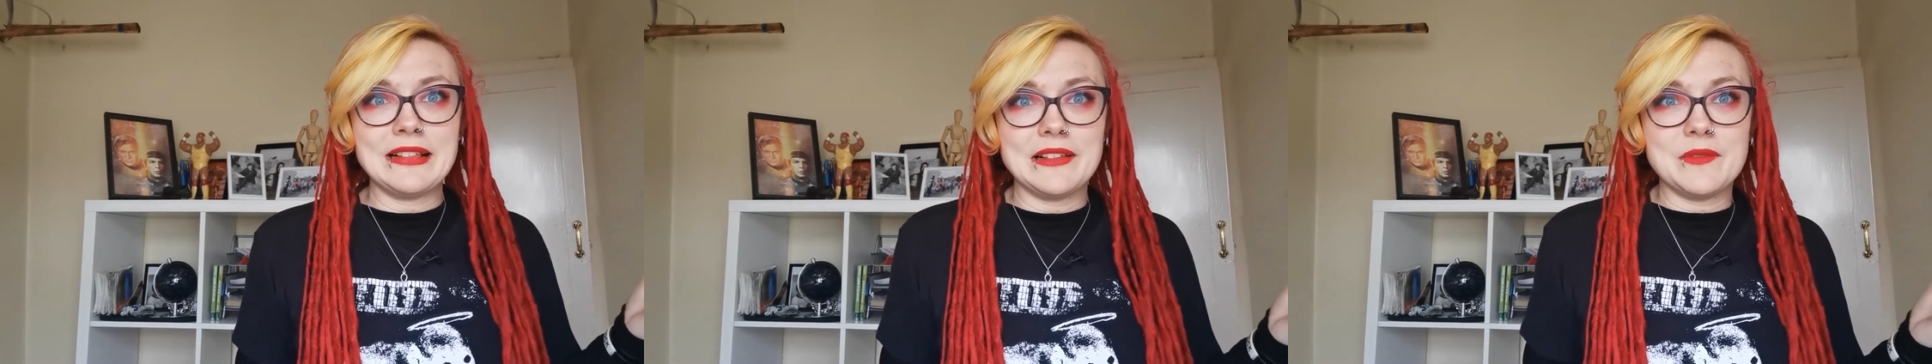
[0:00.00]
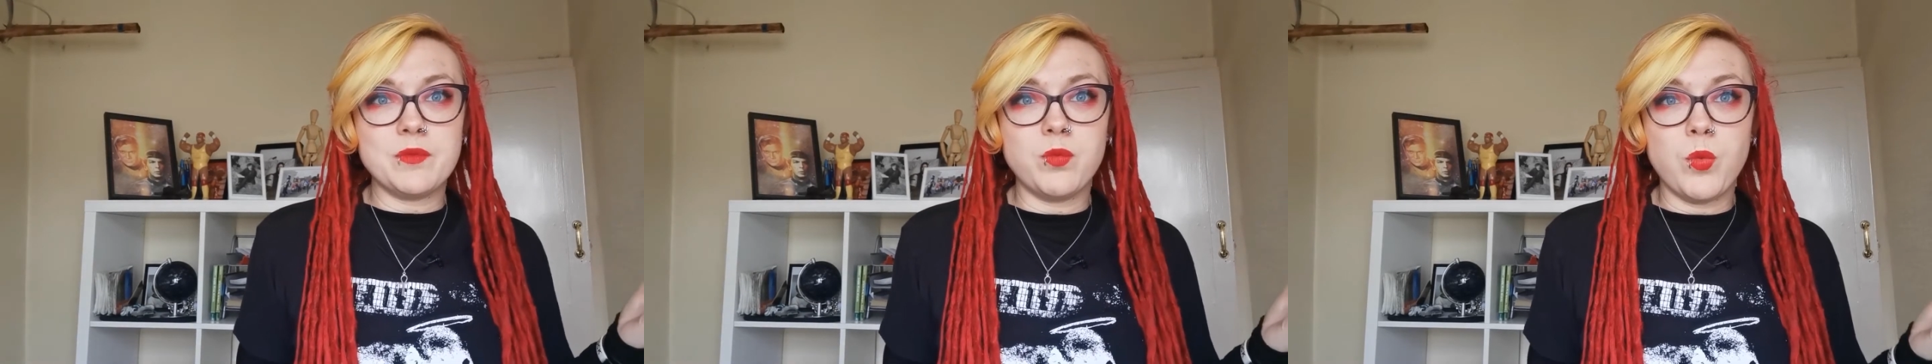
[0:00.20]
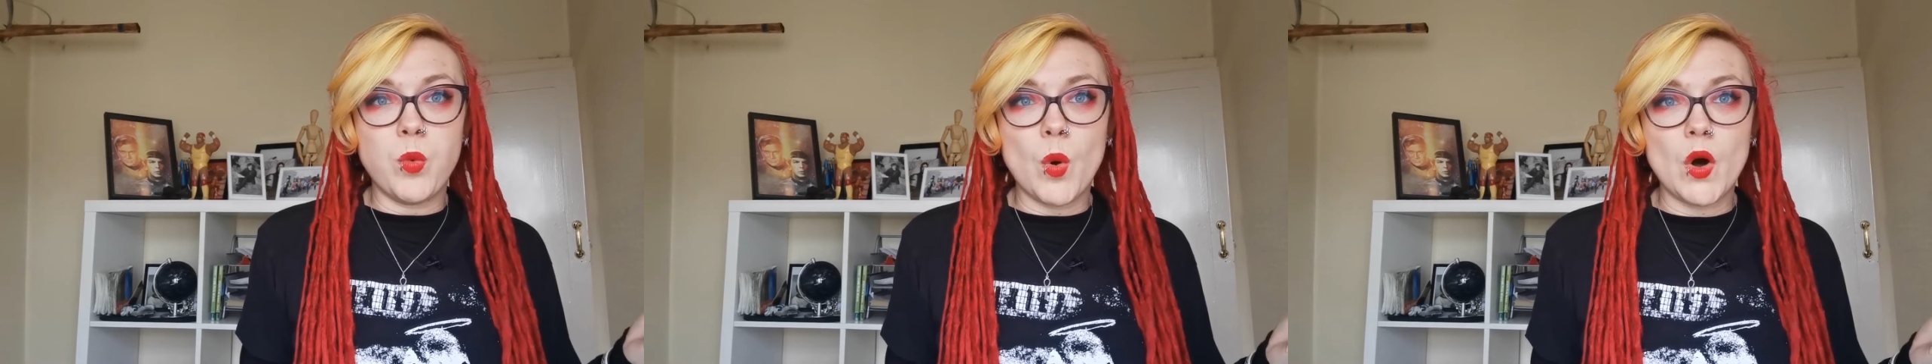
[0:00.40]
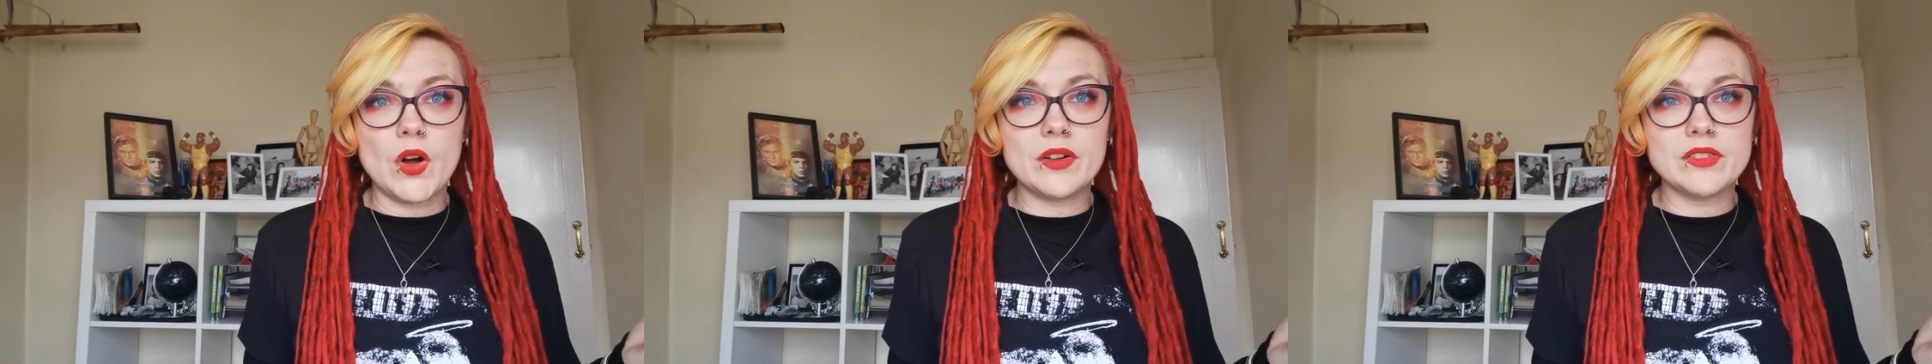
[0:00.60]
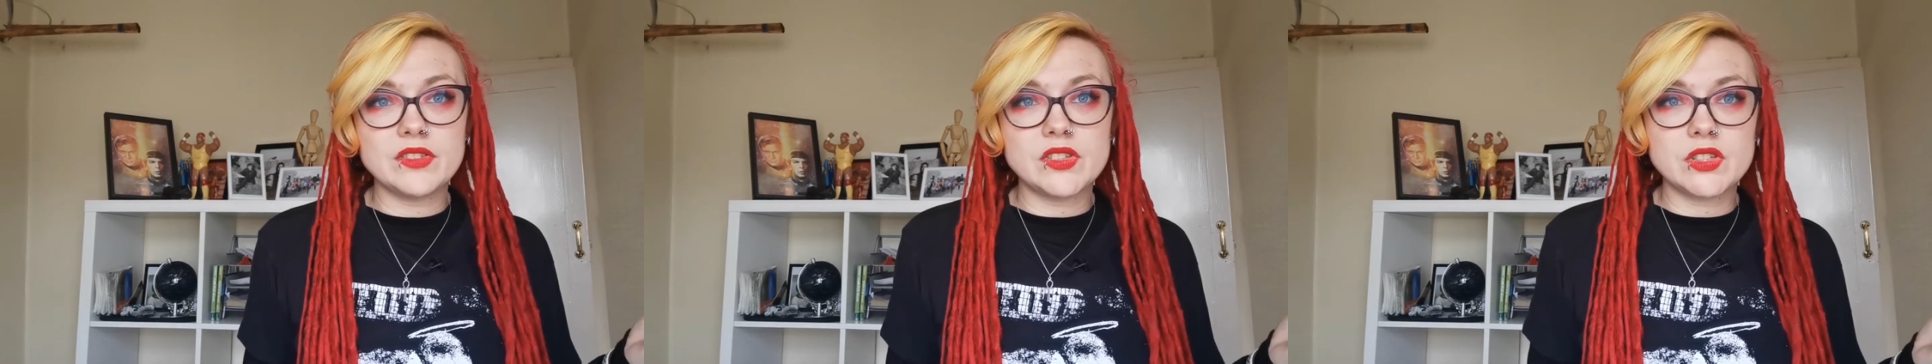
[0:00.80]

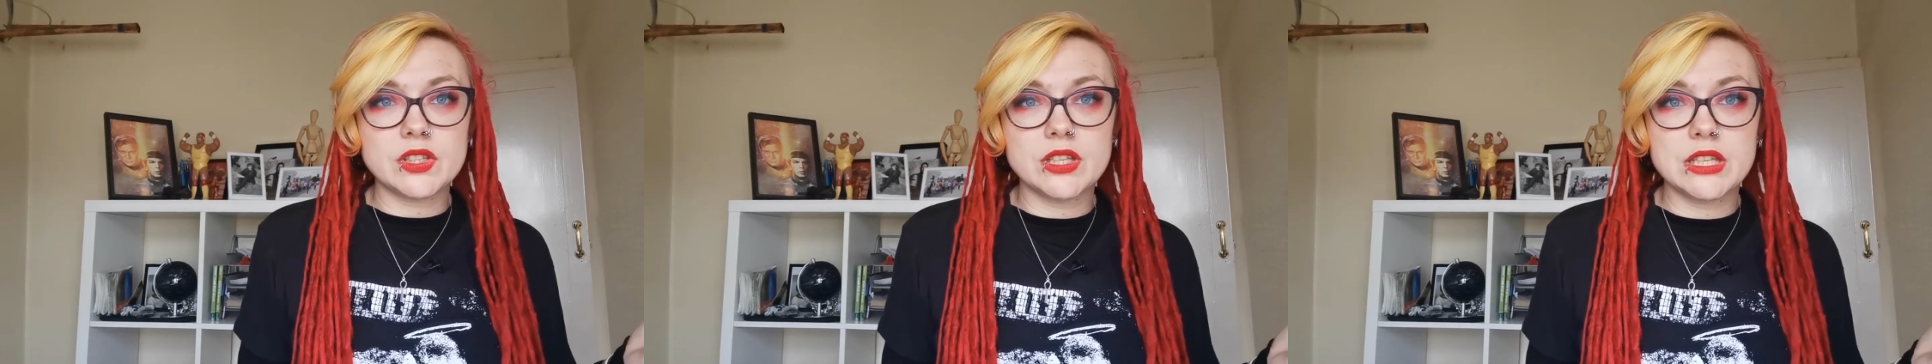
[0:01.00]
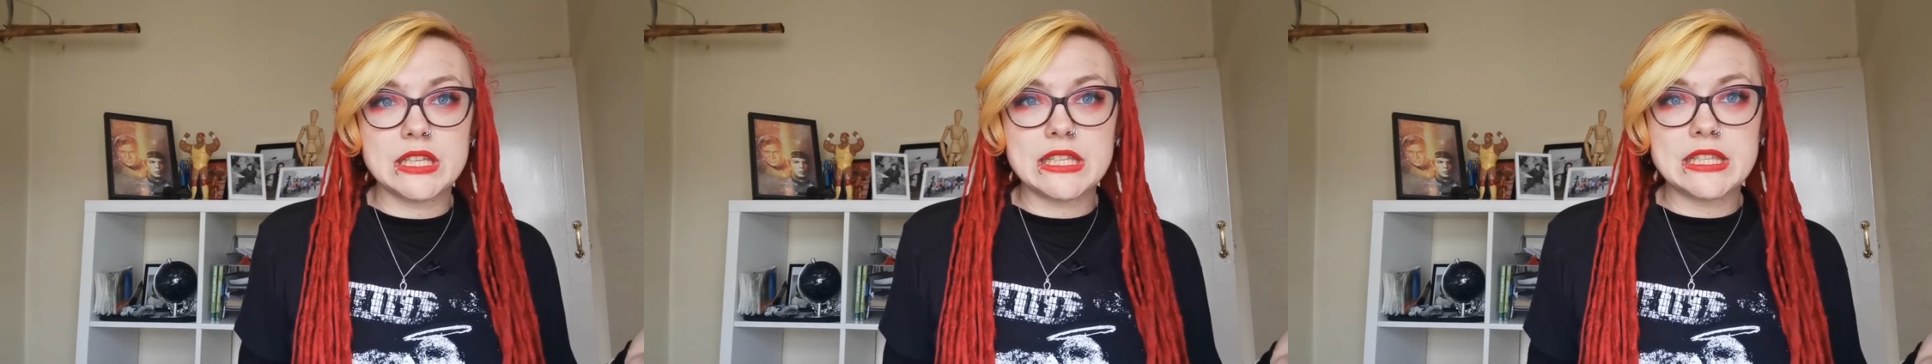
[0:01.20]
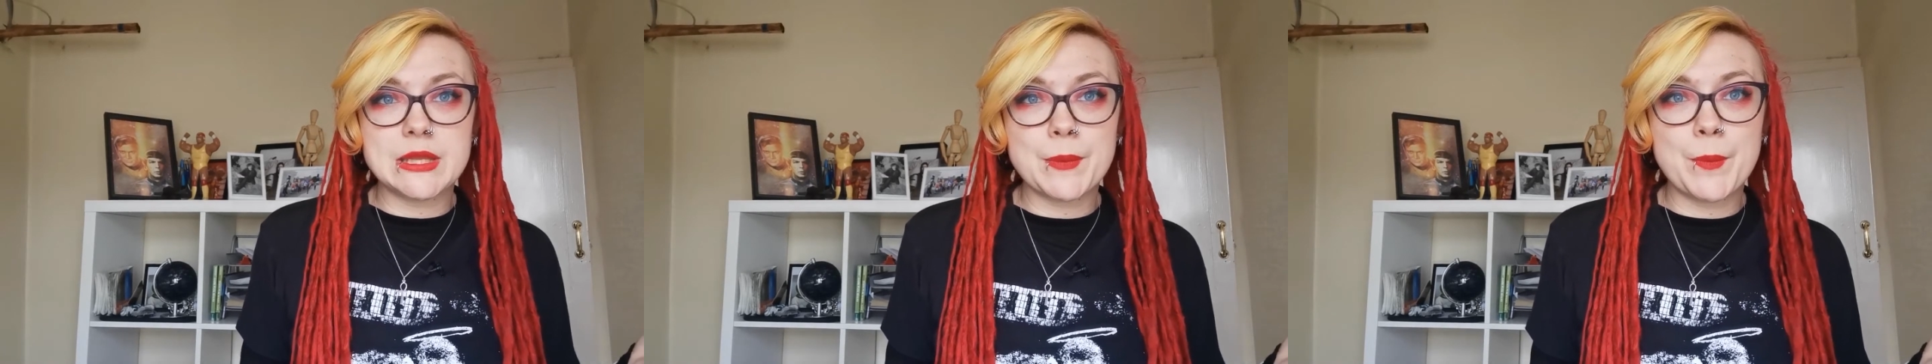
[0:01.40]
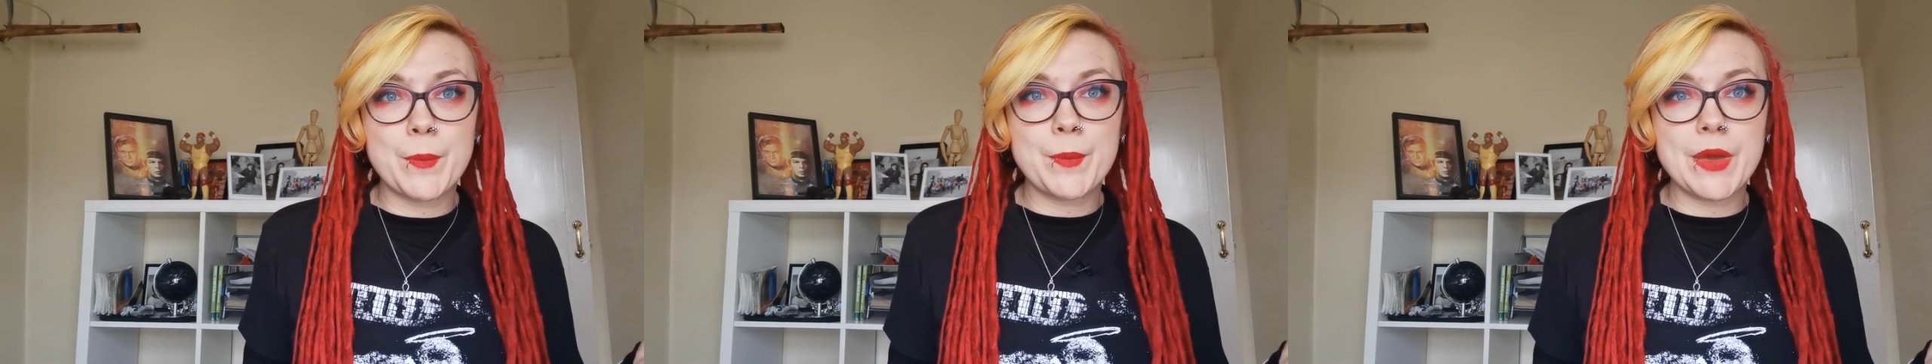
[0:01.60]
what the